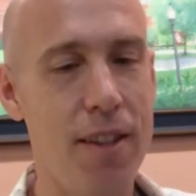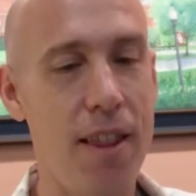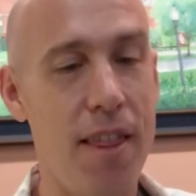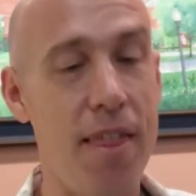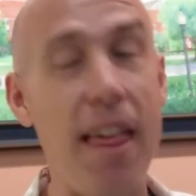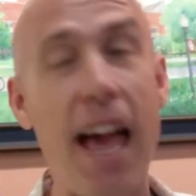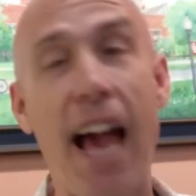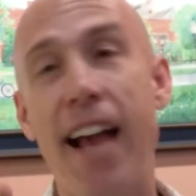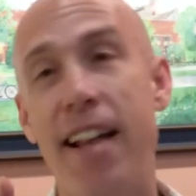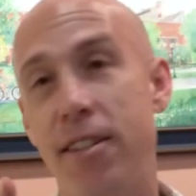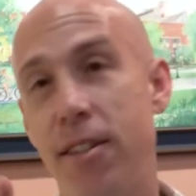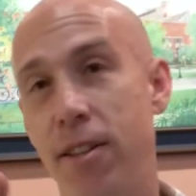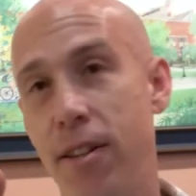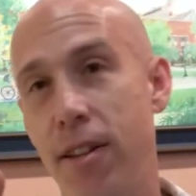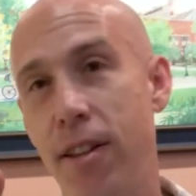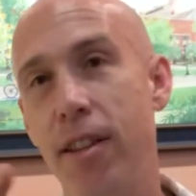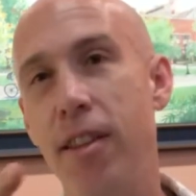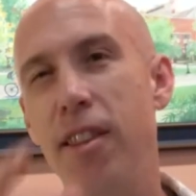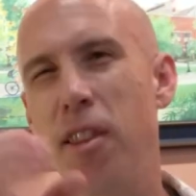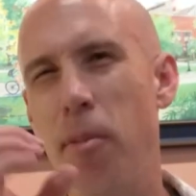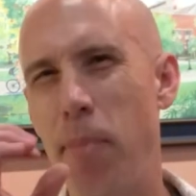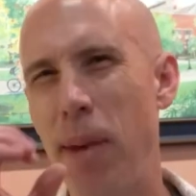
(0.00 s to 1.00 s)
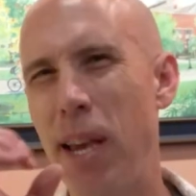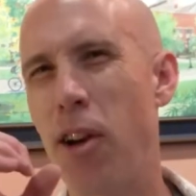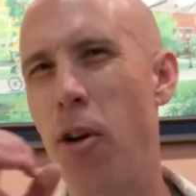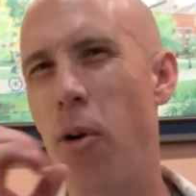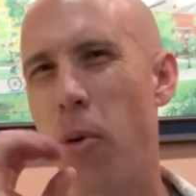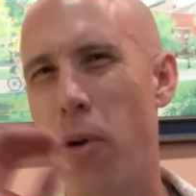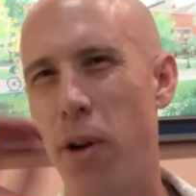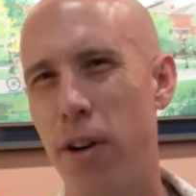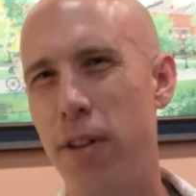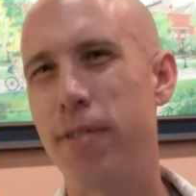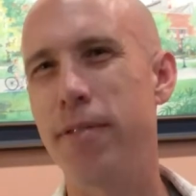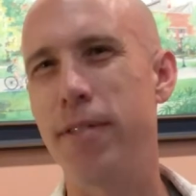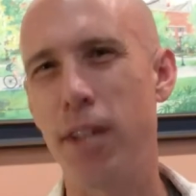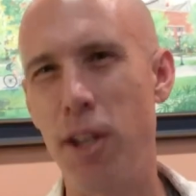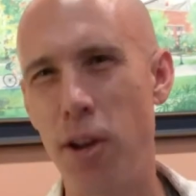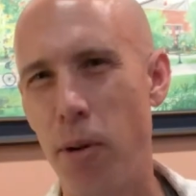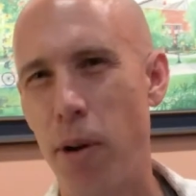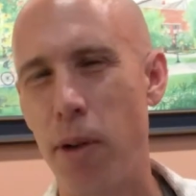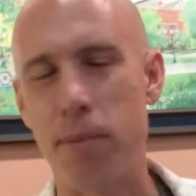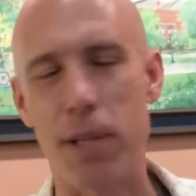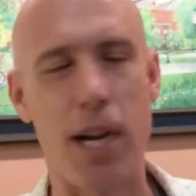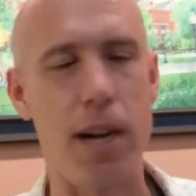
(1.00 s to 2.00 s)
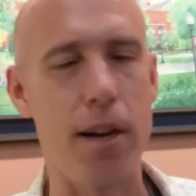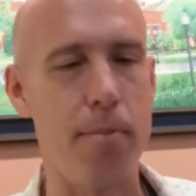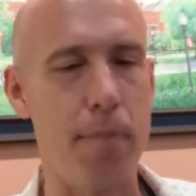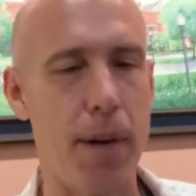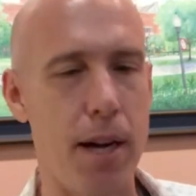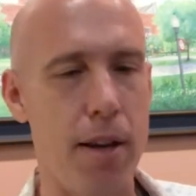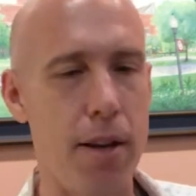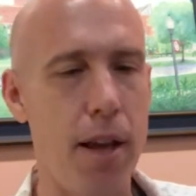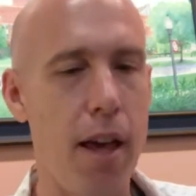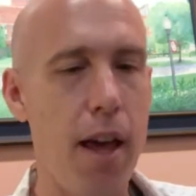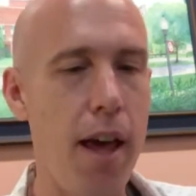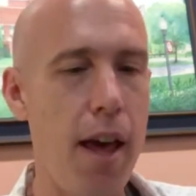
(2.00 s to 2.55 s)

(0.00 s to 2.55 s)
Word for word: That. The big horn. You know what I'm talking about.